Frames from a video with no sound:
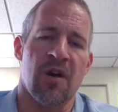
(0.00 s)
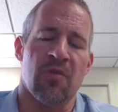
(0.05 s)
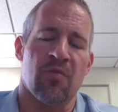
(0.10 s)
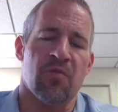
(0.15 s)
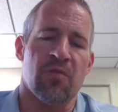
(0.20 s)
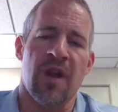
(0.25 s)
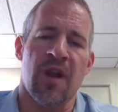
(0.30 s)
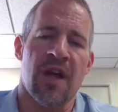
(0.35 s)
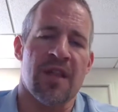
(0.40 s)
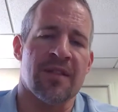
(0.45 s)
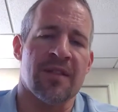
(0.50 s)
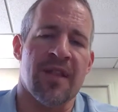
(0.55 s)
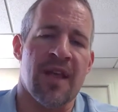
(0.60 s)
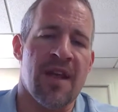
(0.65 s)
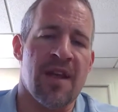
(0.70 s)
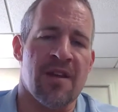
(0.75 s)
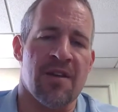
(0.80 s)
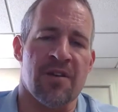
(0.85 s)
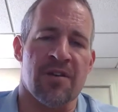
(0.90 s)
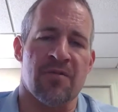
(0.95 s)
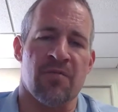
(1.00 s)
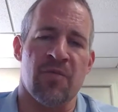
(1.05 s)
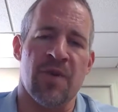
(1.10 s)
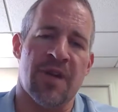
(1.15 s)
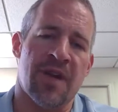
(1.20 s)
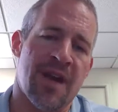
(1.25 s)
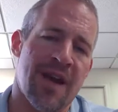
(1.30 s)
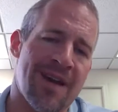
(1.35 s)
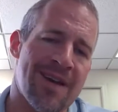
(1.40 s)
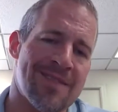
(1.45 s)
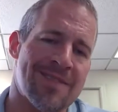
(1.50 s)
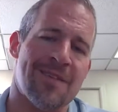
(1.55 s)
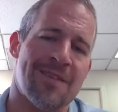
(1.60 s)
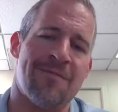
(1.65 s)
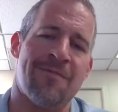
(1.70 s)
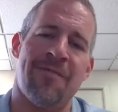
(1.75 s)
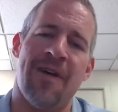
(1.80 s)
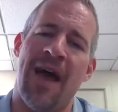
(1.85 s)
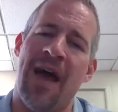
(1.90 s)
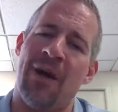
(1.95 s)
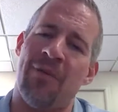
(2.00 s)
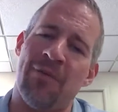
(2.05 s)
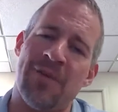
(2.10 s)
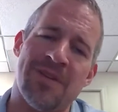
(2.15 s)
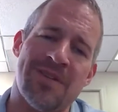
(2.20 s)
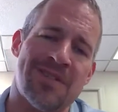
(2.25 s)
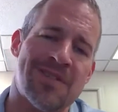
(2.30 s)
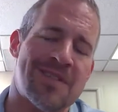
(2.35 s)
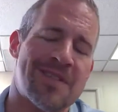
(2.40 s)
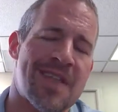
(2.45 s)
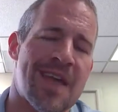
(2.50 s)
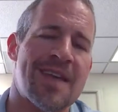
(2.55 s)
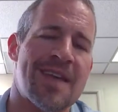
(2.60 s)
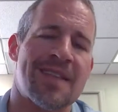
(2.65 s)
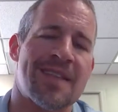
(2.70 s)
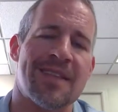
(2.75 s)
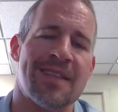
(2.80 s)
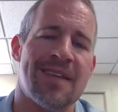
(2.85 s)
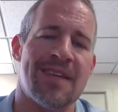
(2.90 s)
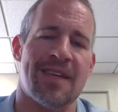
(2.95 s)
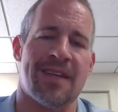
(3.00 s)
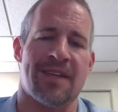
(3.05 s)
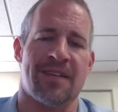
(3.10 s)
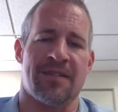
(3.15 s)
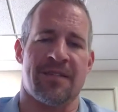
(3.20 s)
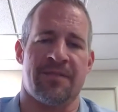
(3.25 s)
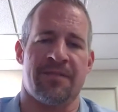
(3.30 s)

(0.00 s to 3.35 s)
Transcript: We're not layered. We cut the fat. We stay lean.